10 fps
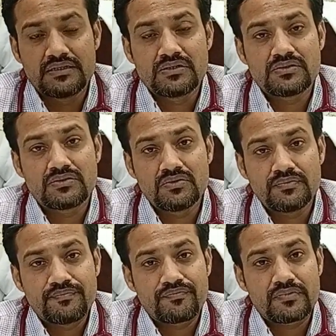
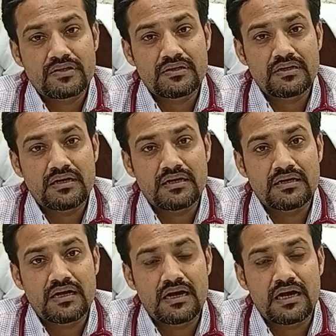So
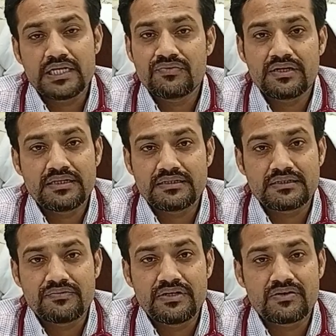IUI
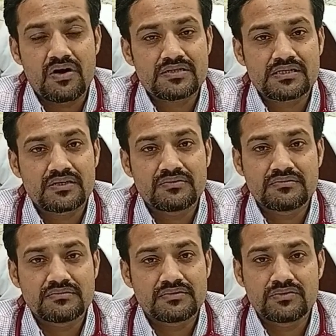will cost
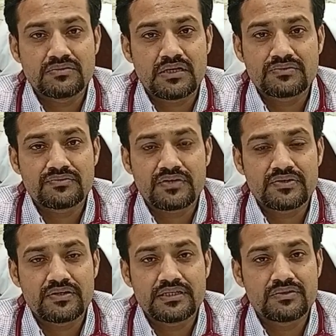around
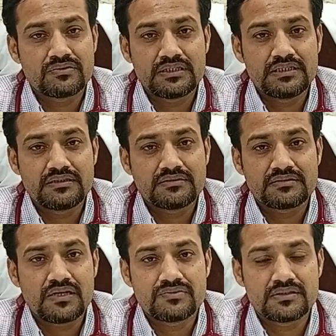2,500 to
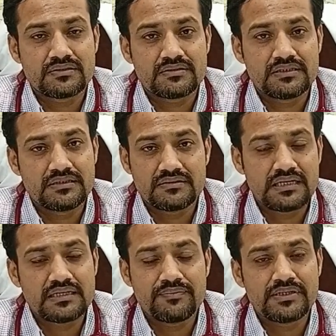3,000.
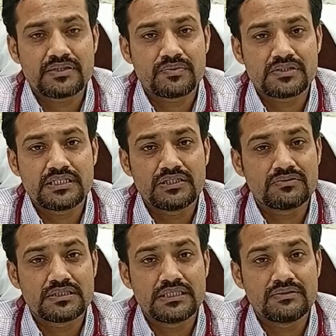That depends upon city to
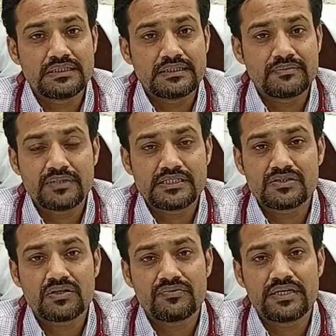city, but it's
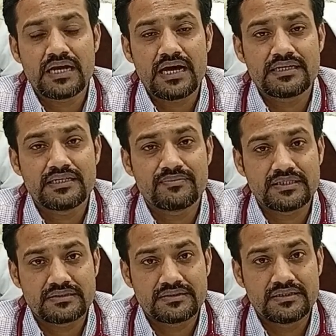not a very high treatment.
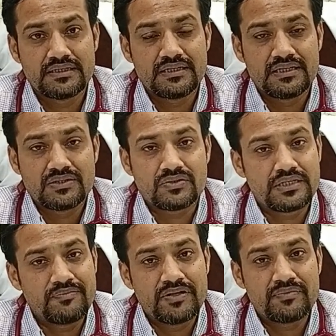So
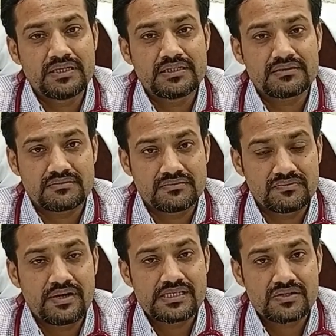treatment month
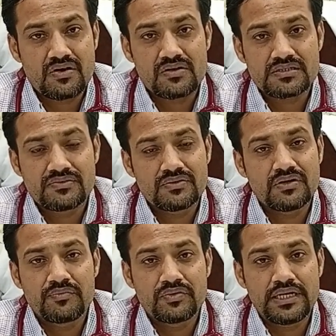wise cost will go
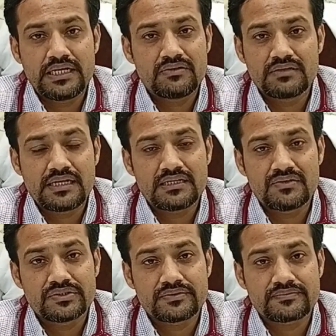up to 8 to
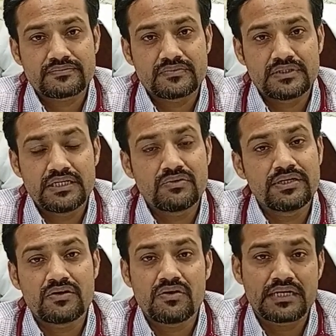9,000,
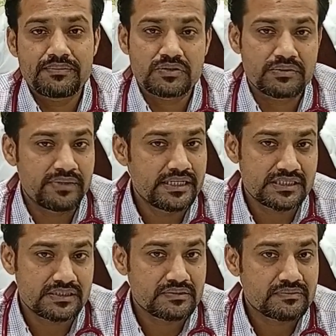including all types of the
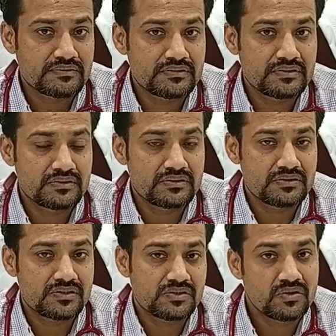medicine.
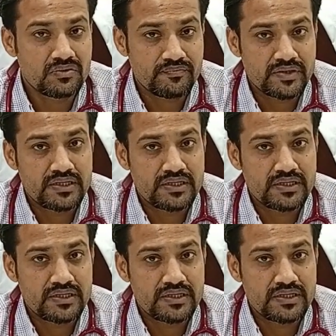So